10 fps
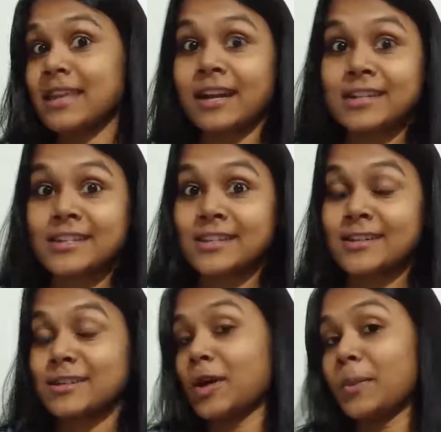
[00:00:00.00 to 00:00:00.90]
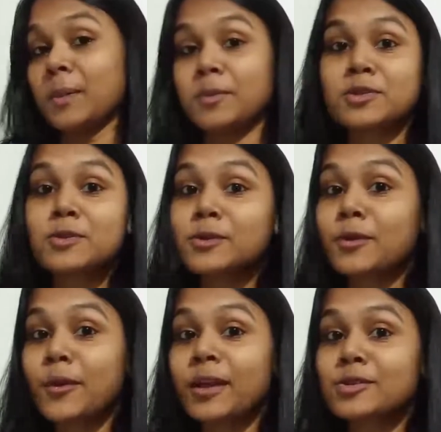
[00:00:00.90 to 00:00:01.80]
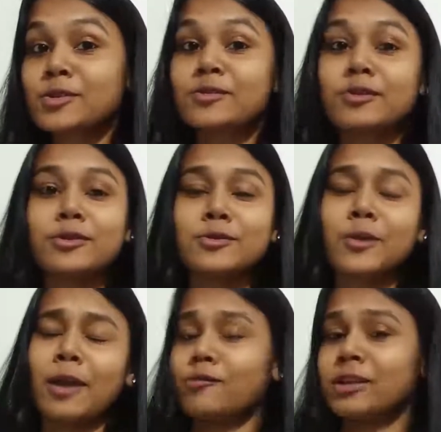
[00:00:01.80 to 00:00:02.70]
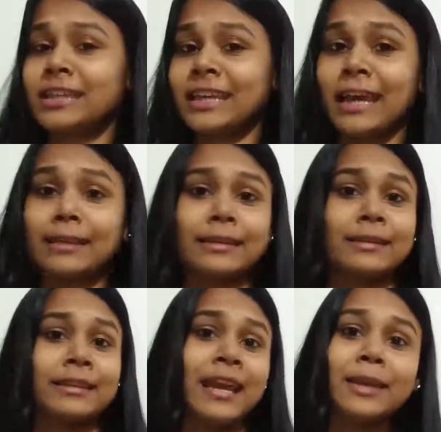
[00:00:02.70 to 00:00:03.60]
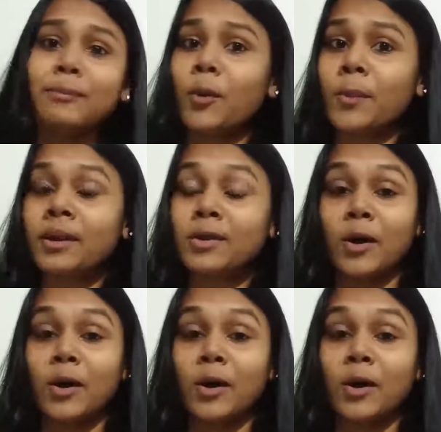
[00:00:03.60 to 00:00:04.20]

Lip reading: youngsters or maybe school going children do everything at the end moment,